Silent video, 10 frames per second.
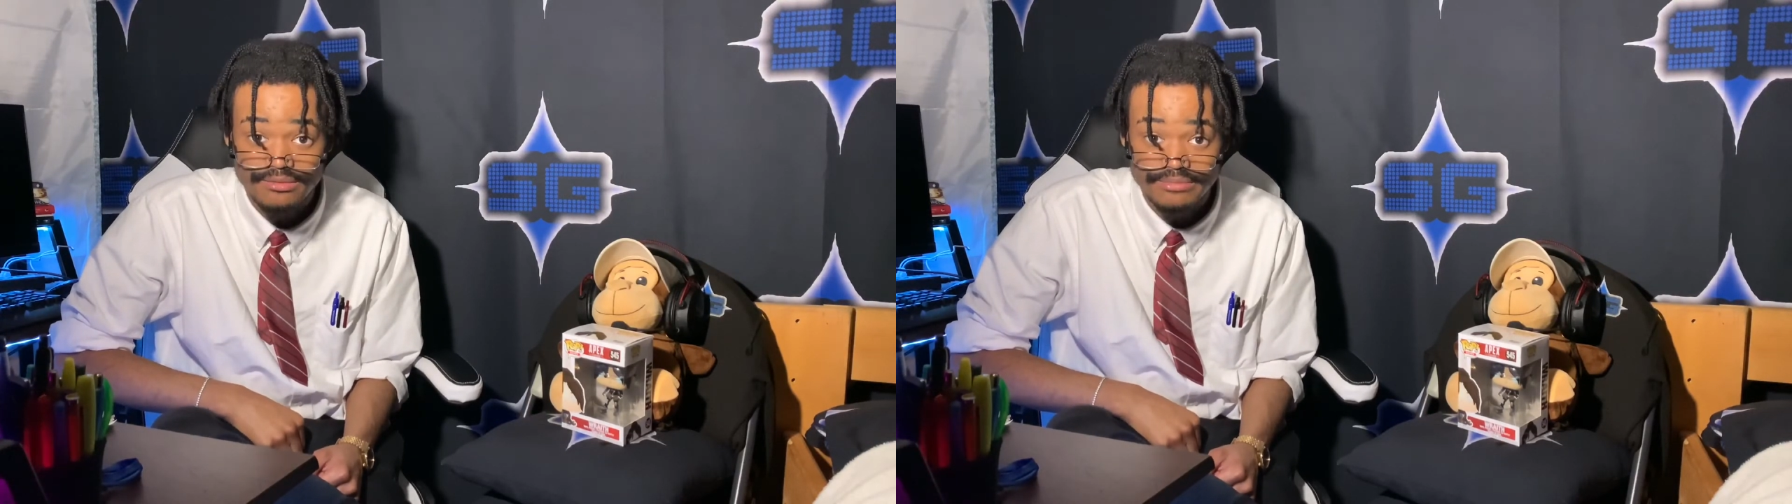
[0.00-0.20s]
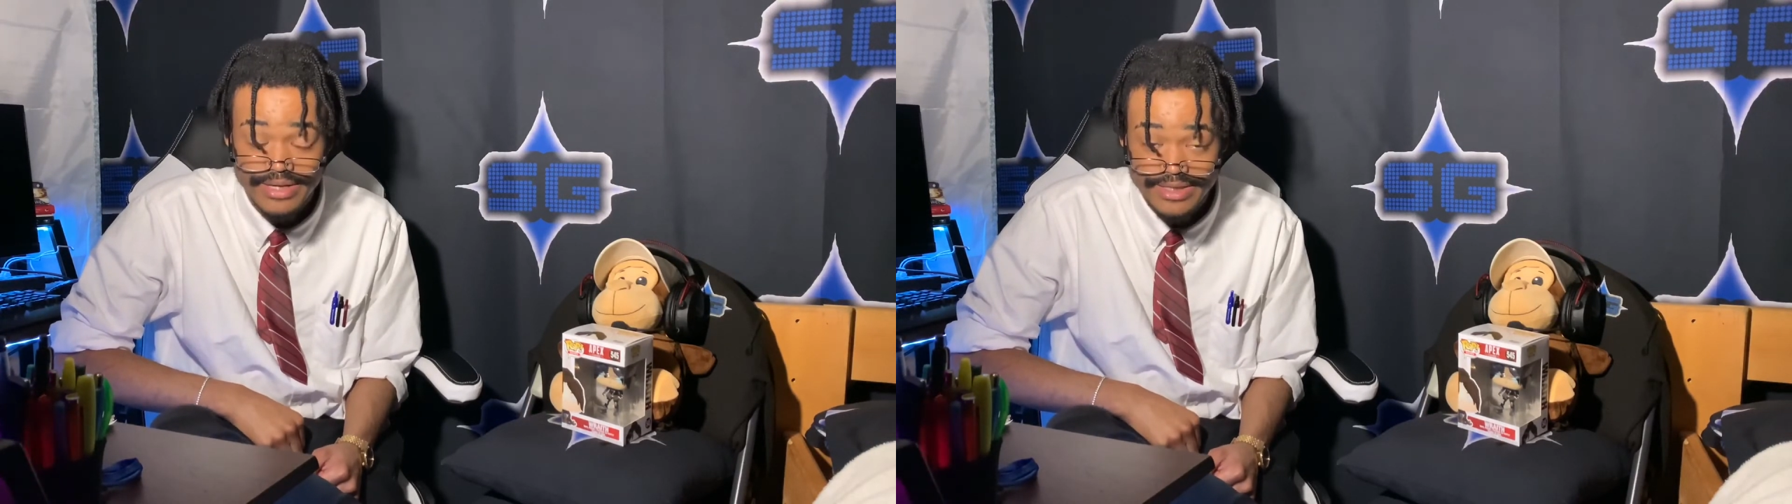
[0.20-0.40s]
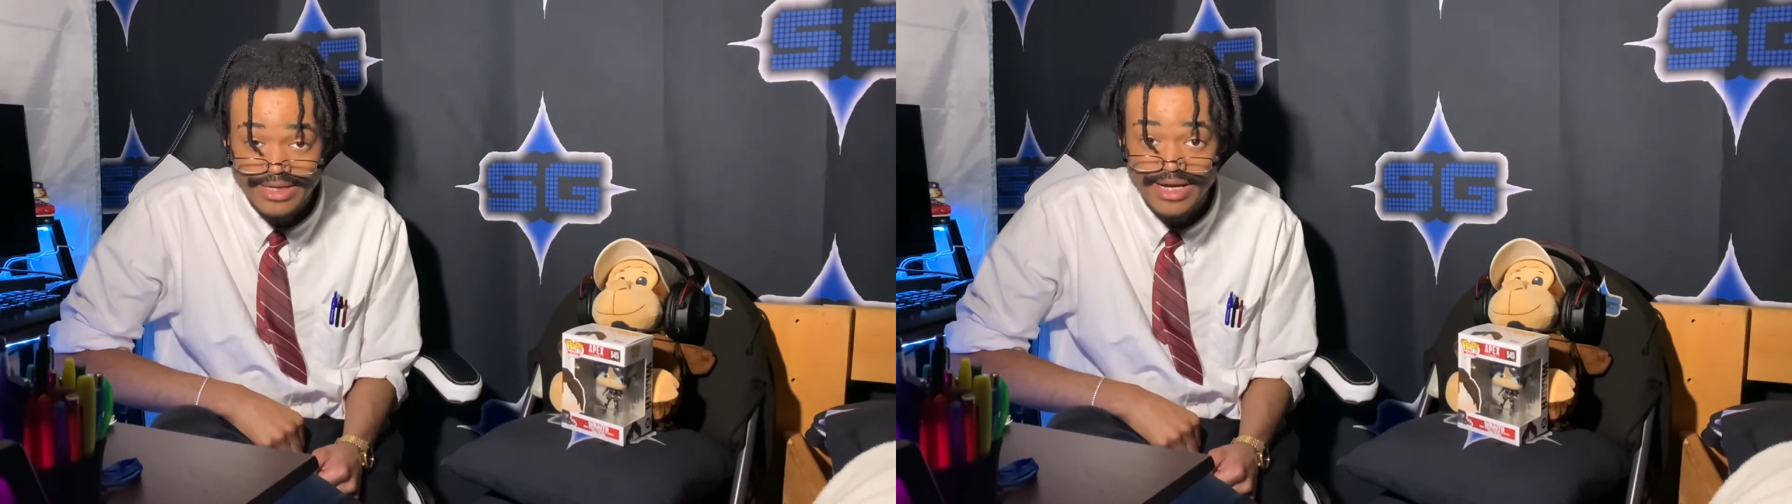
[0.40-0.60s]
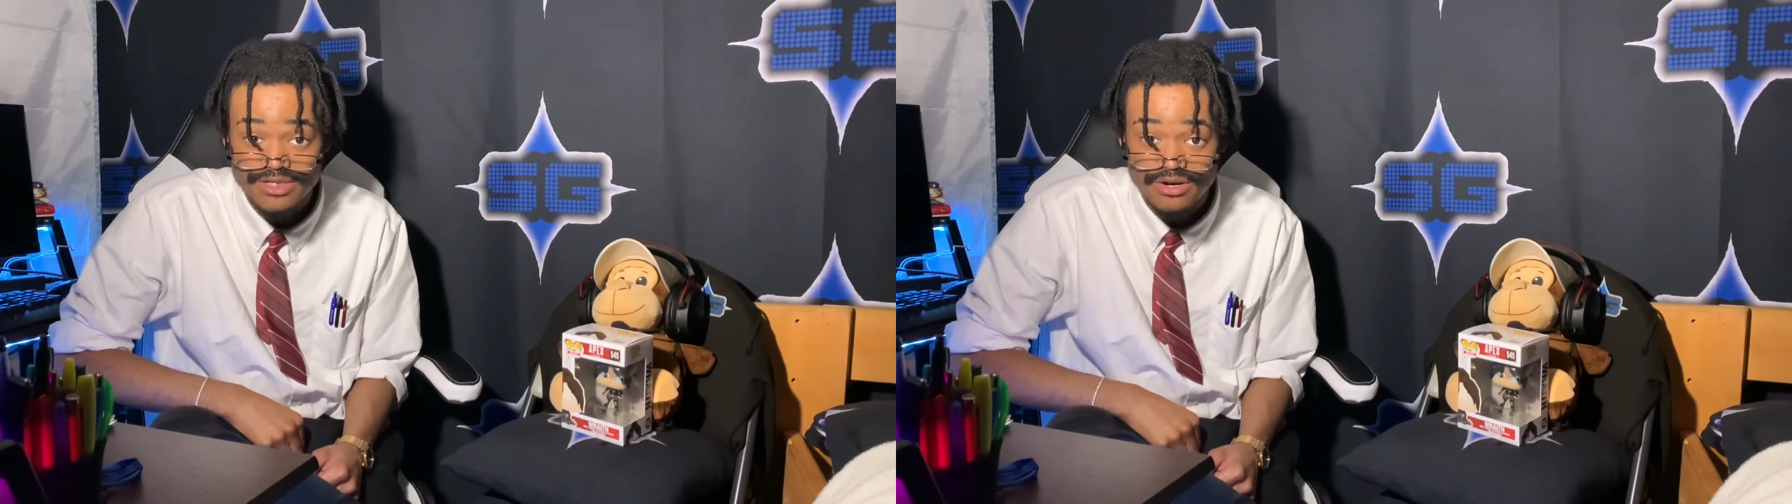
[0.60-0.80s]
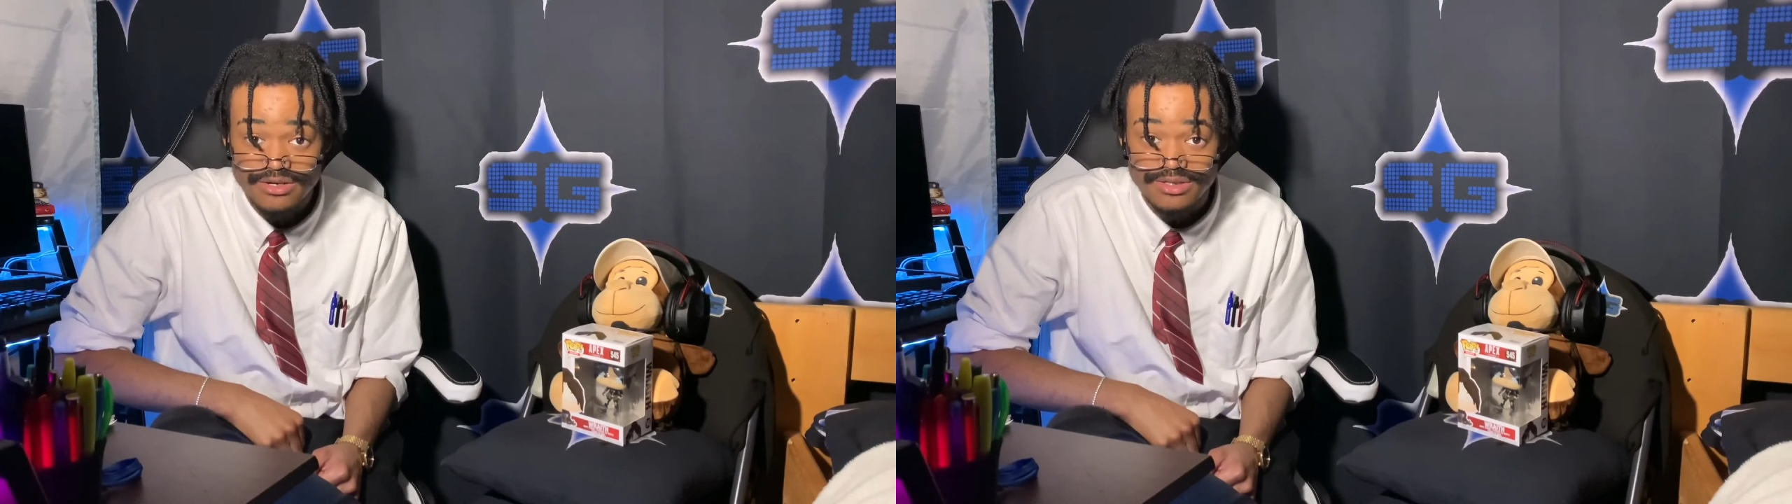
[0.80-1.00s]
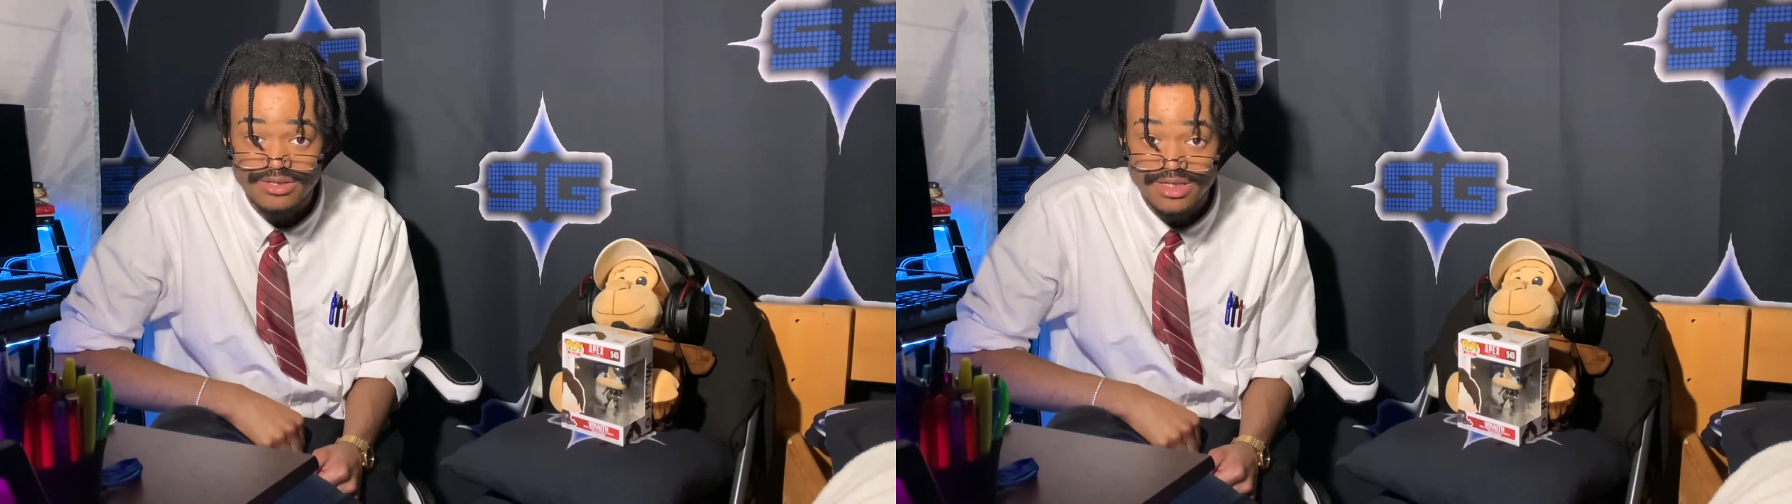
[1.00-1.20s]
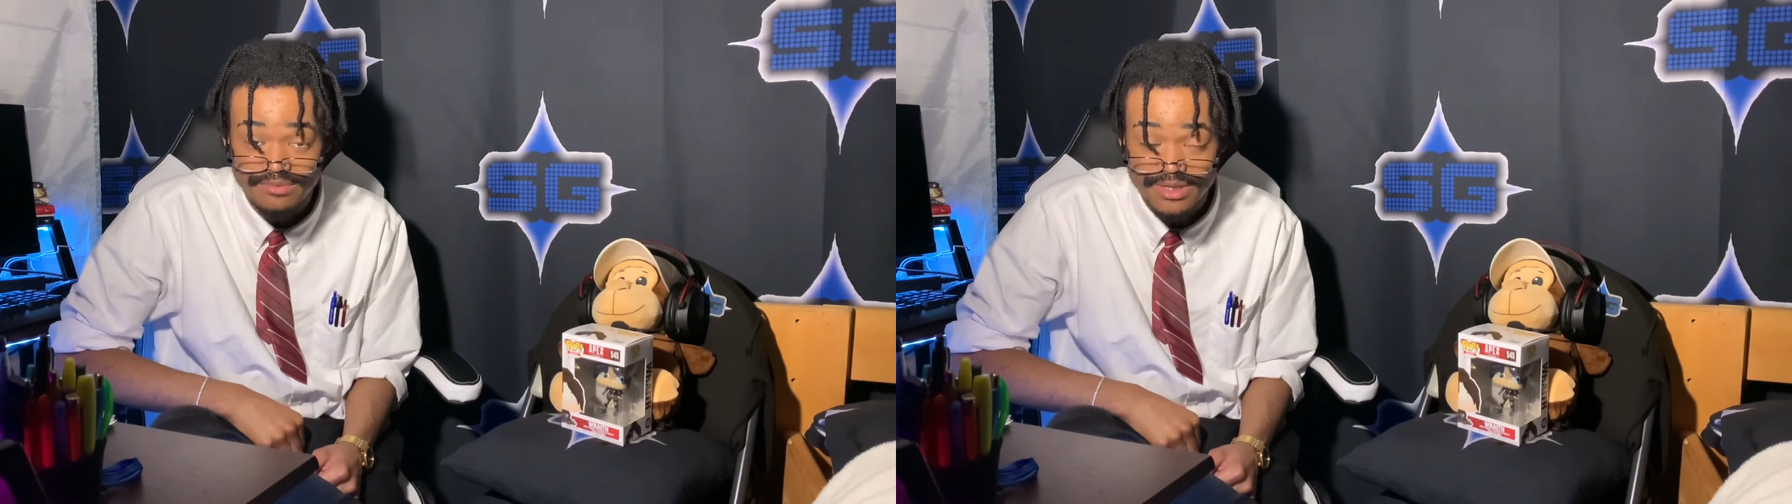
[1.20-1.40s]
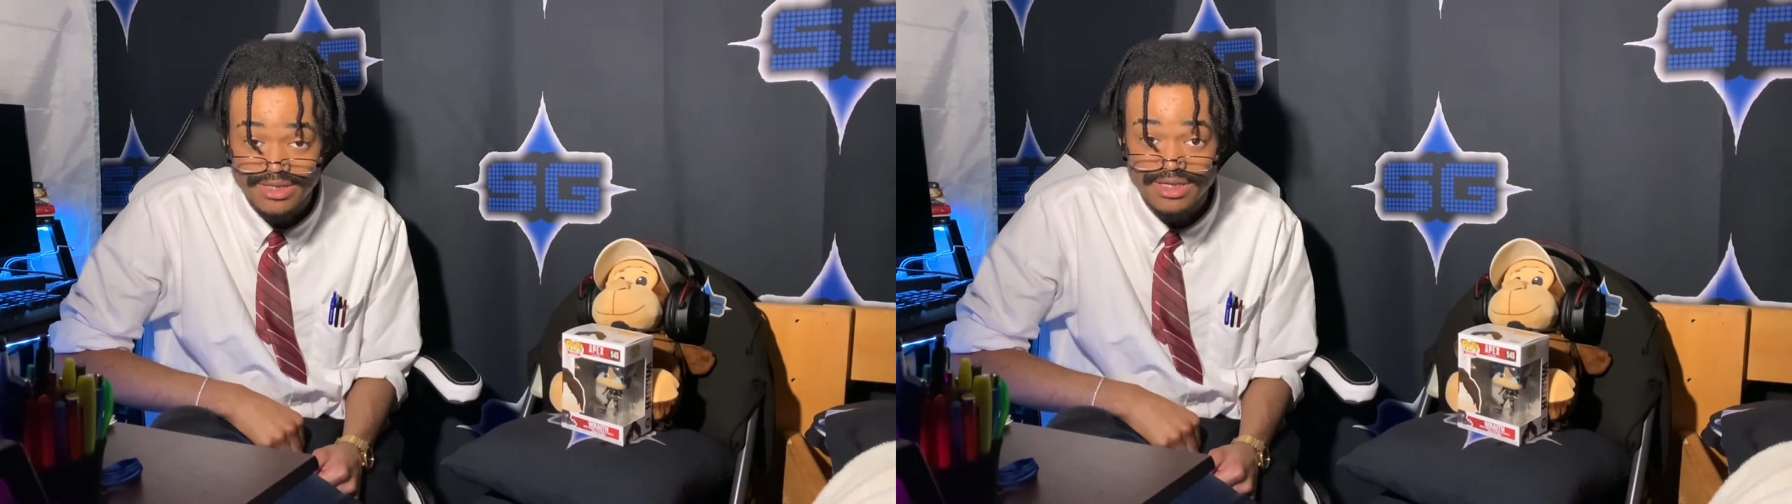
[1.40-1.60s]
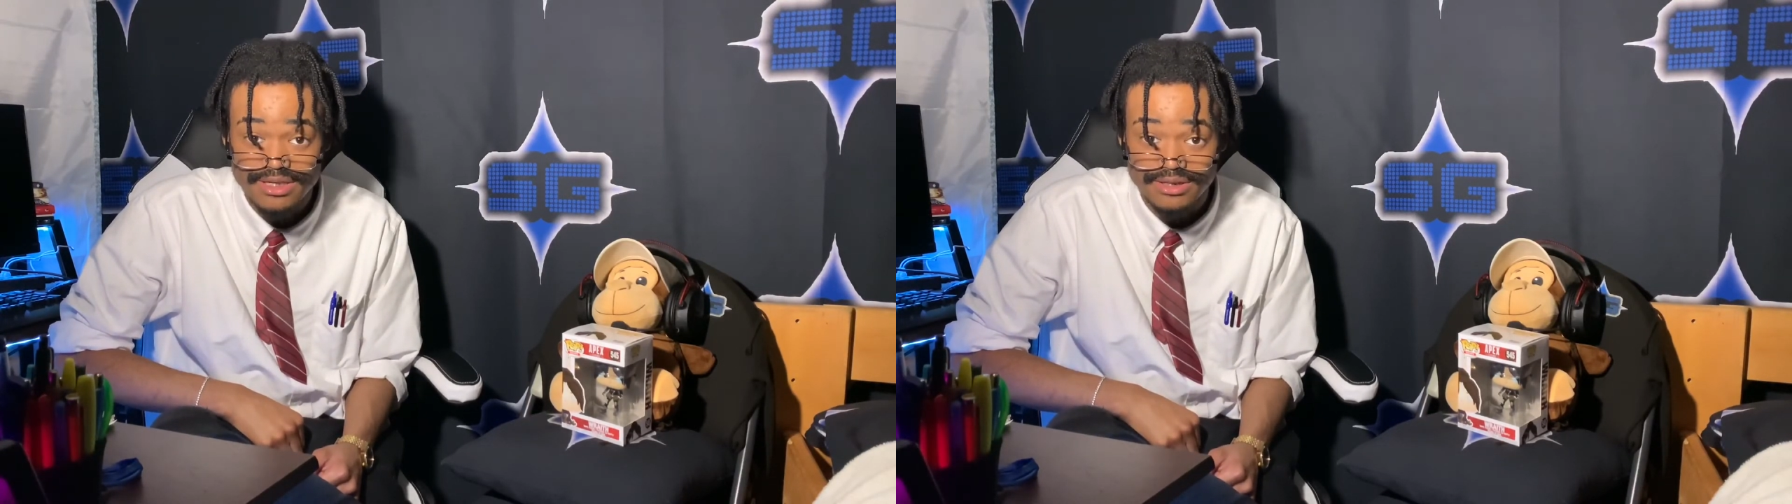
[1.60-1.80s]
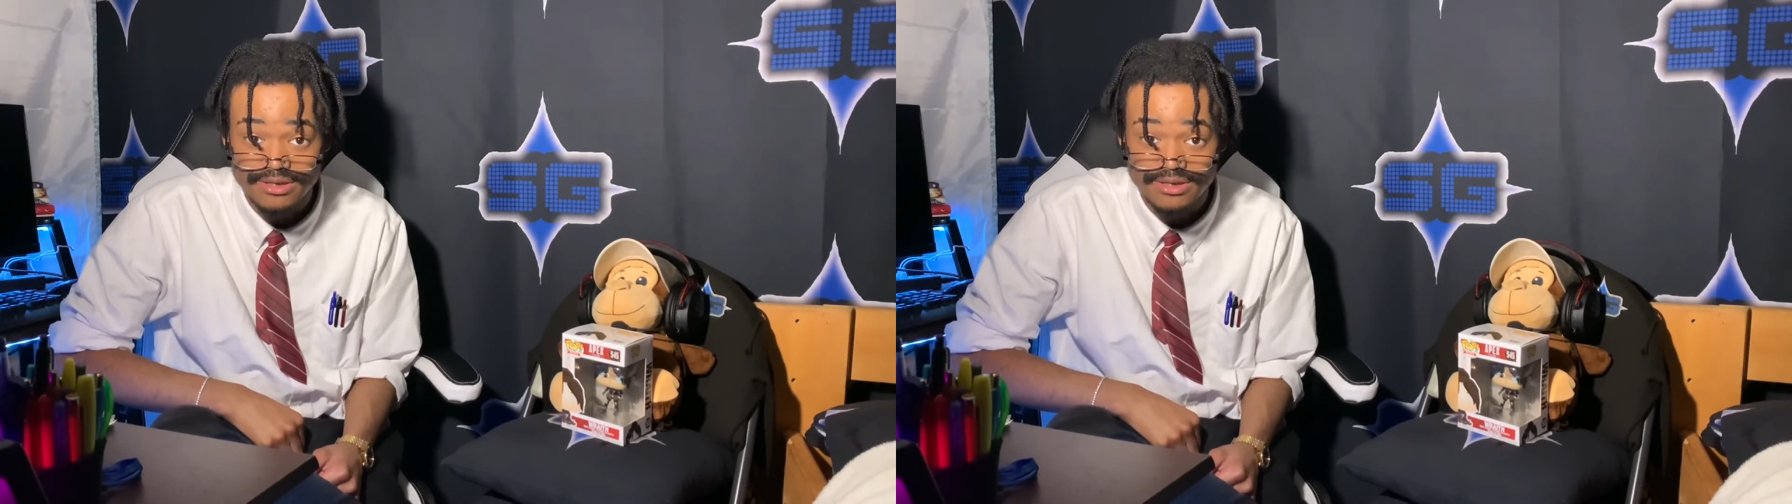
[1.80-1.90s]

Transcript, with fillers: Tuesday Night Talks, TPT.